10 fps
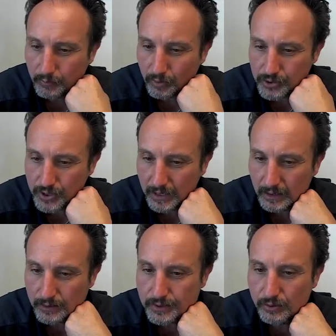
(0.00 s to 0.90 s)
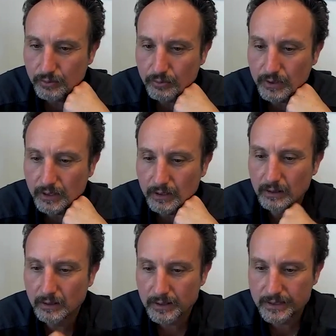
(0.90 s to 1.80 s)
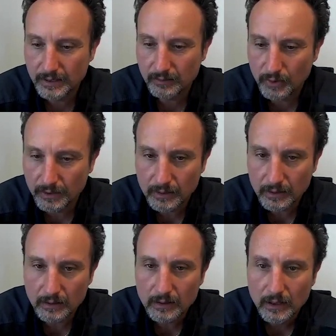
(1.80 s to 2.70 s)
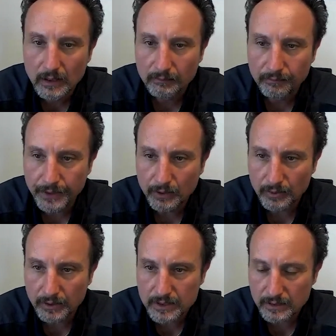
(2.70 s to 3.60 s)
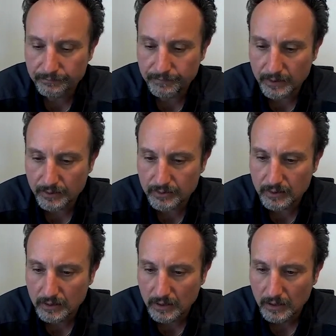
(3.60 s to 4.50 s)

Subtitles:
to our channel so you can see when the video is finished.